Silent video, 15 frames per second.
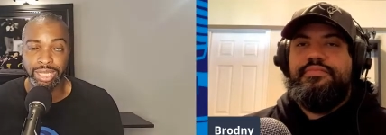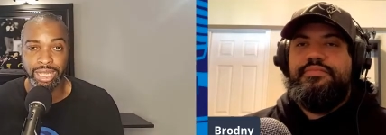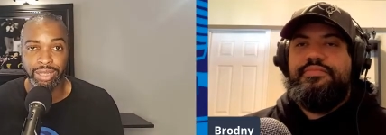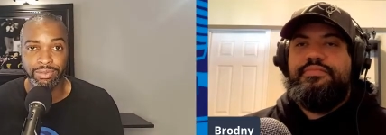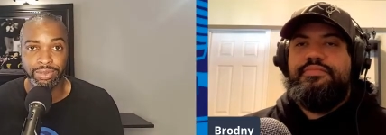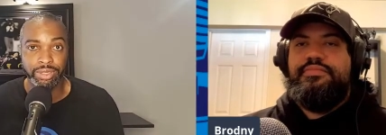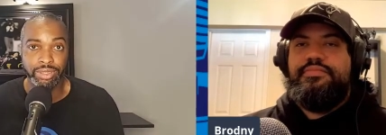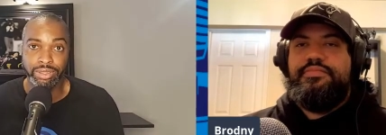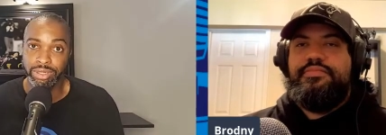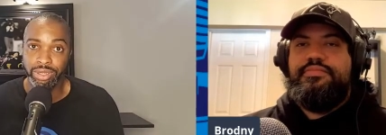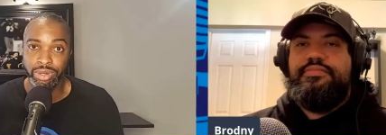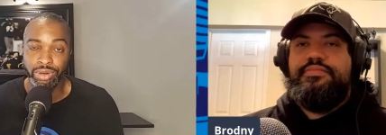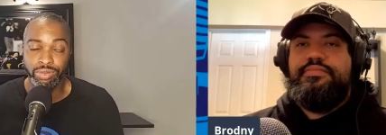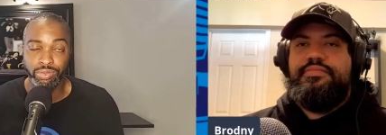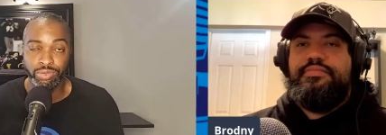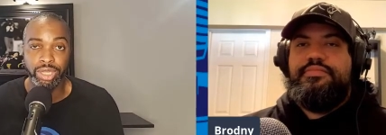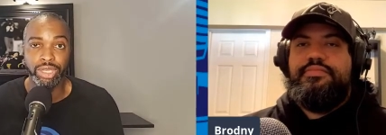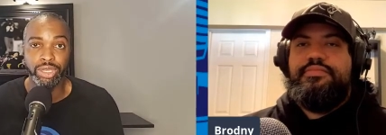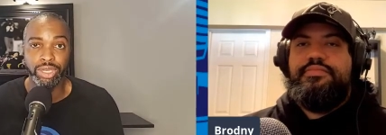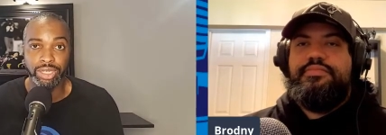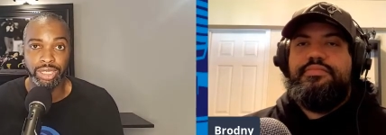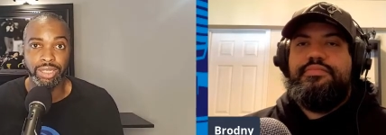Speaker 1: have a
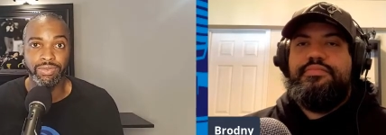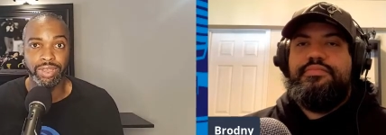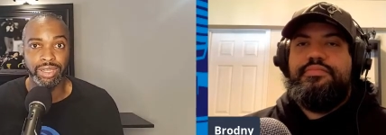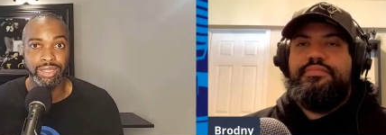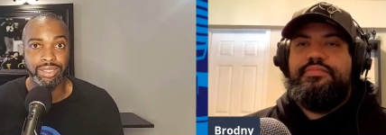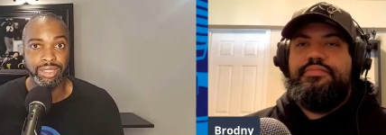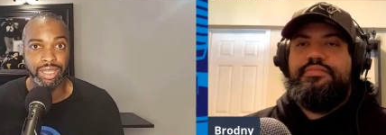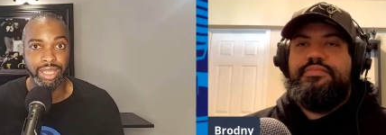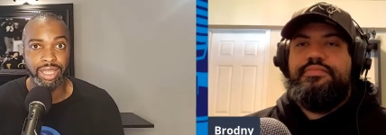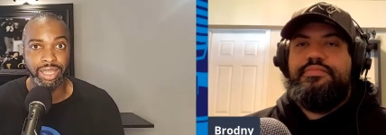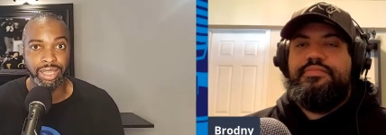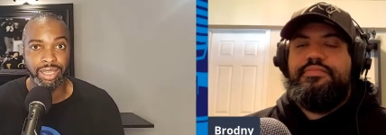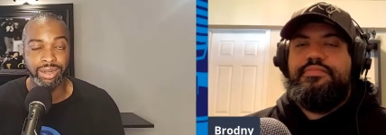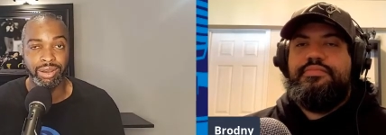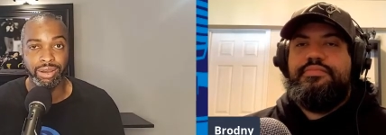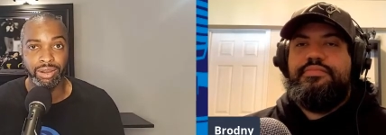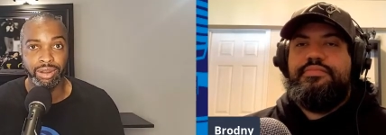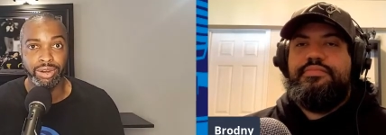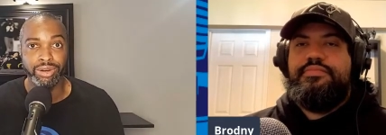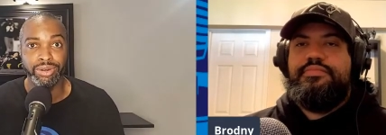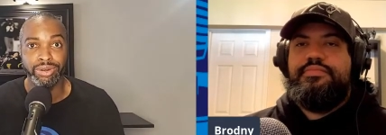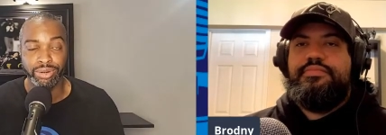really good defense and
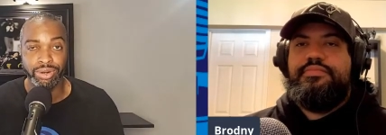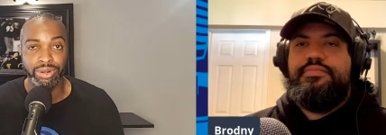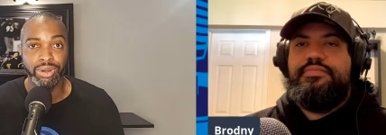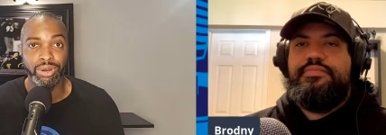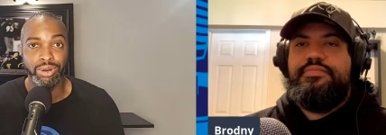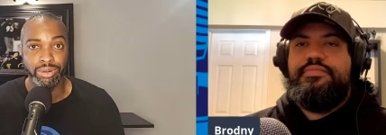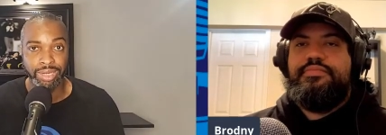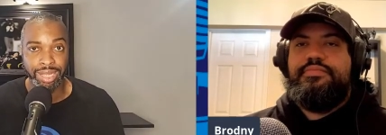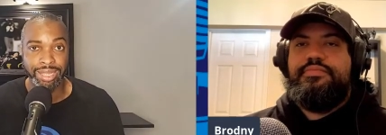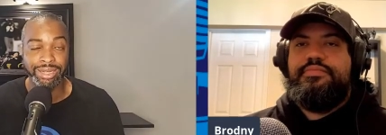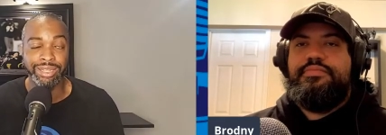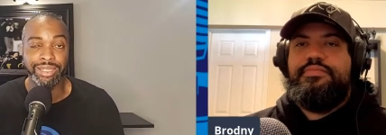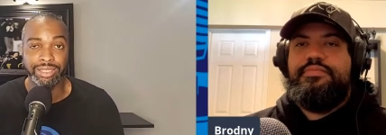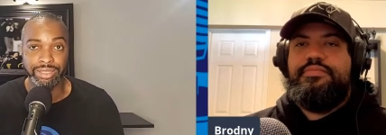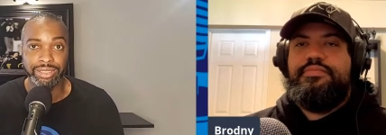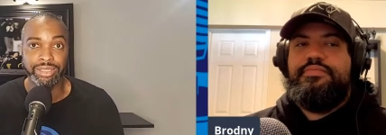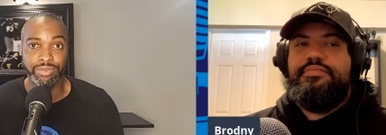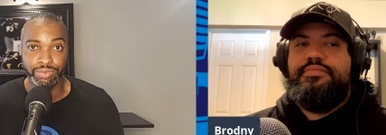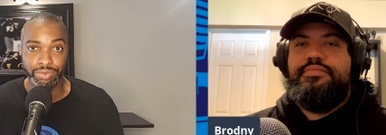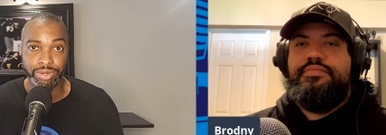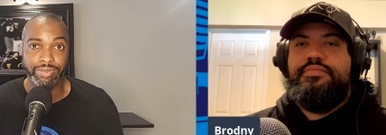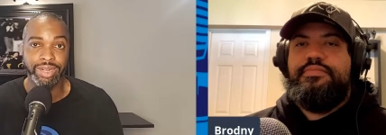our O line is
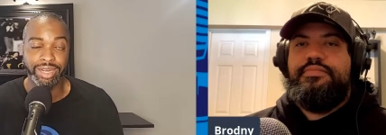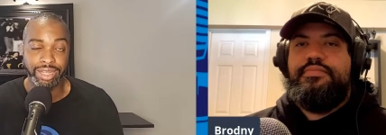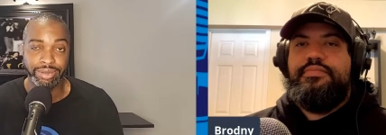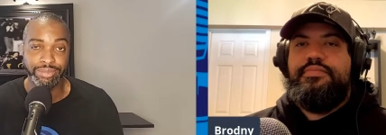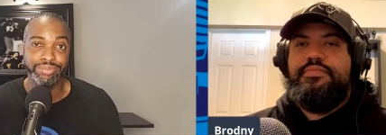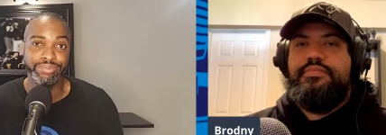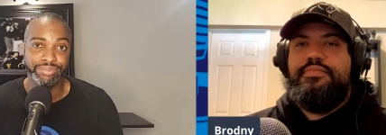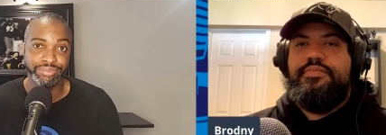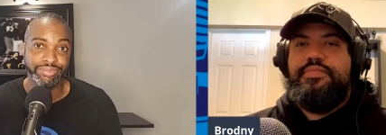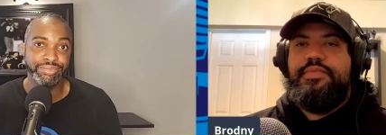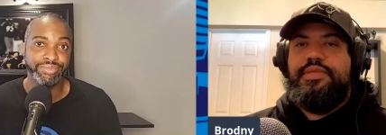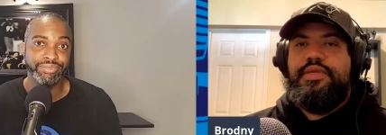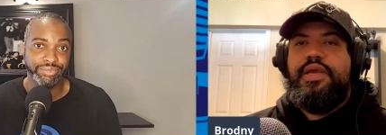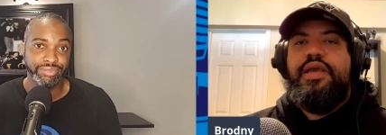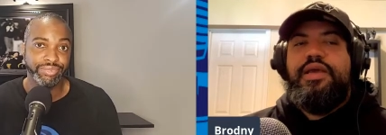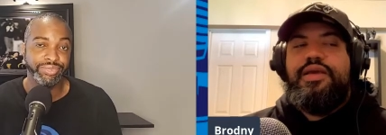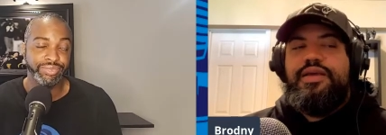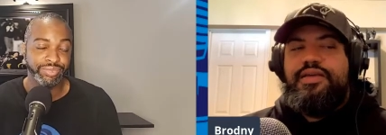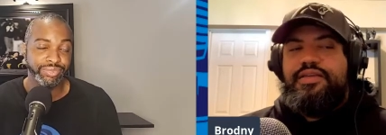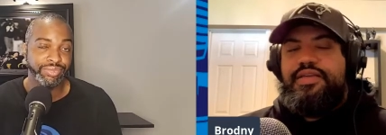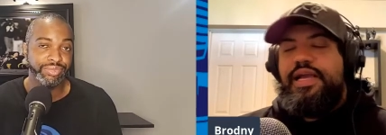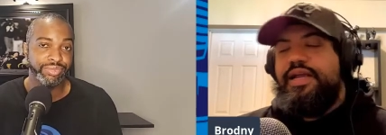suffering right now.
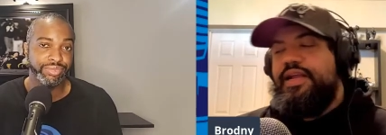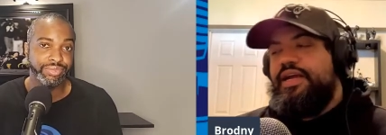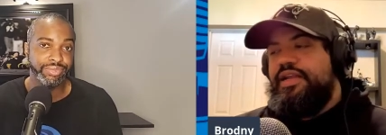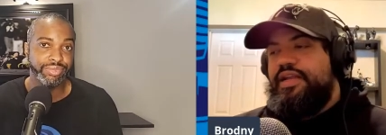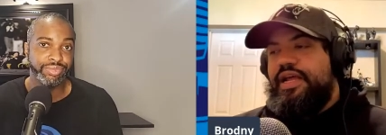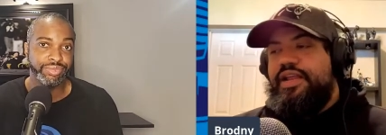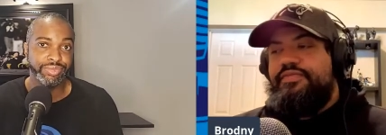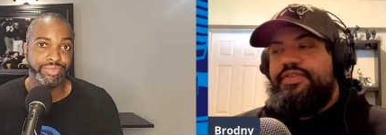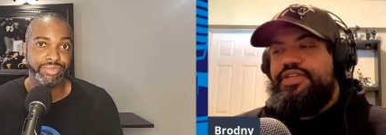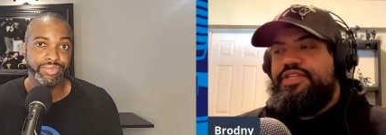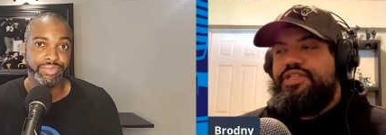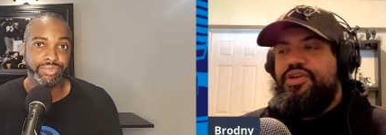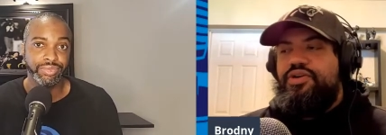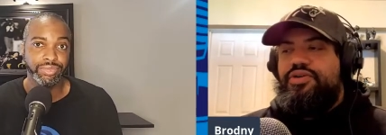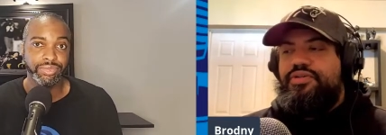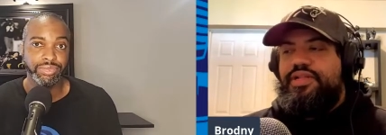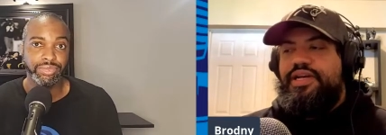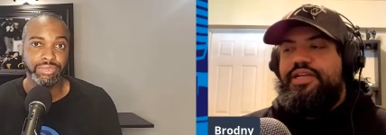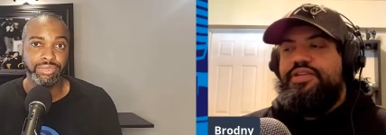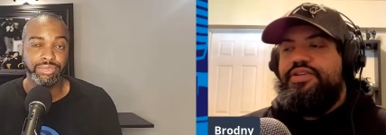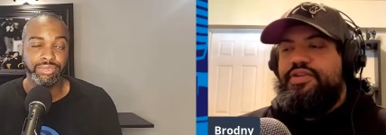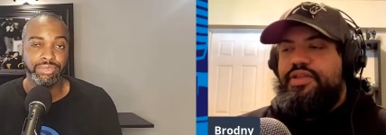
Speaker 2: Yeah, not not even just the O
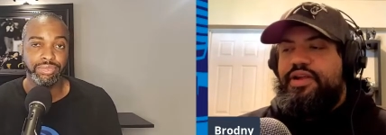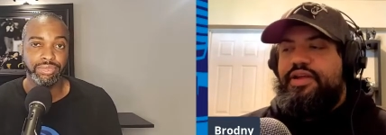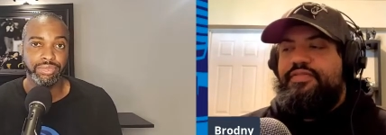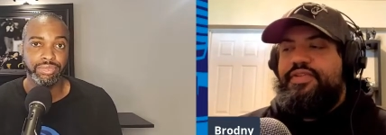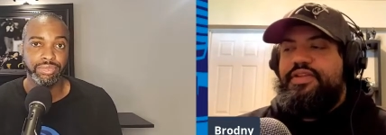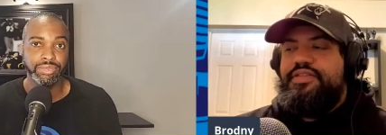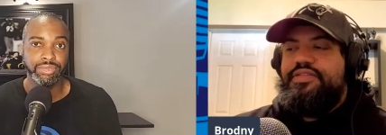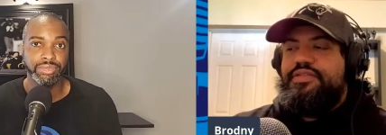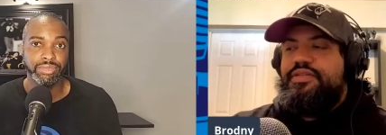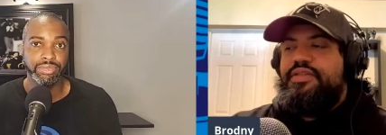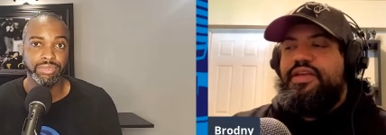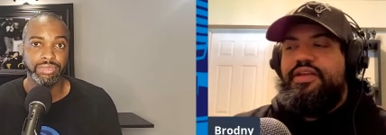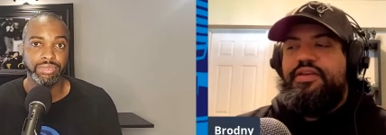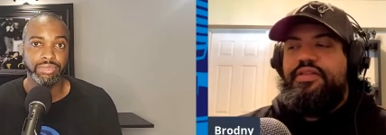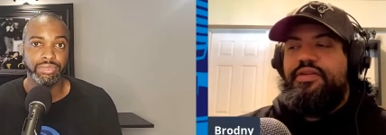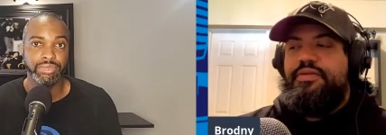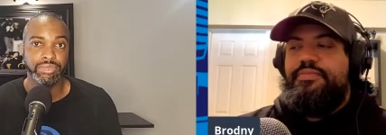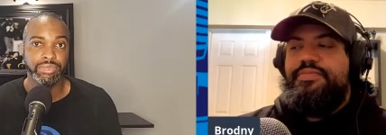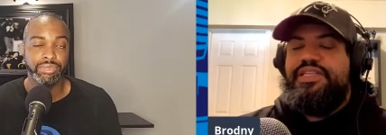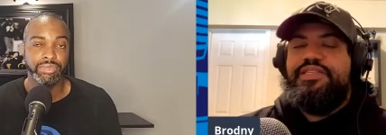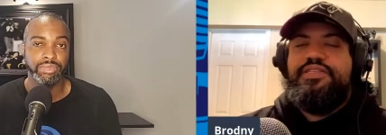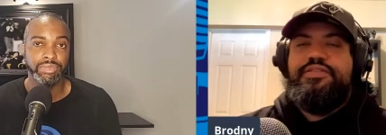line. You know, they're having they
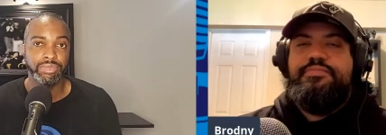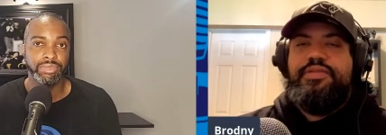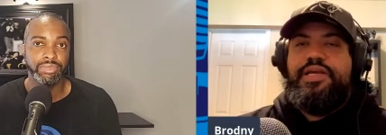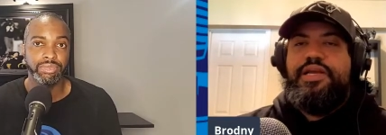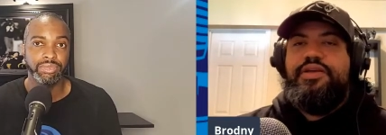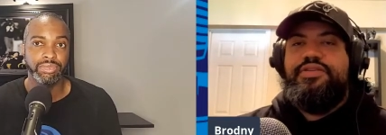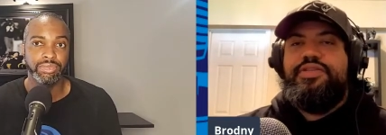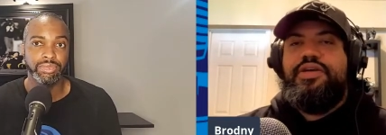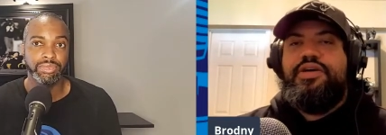they're missing some players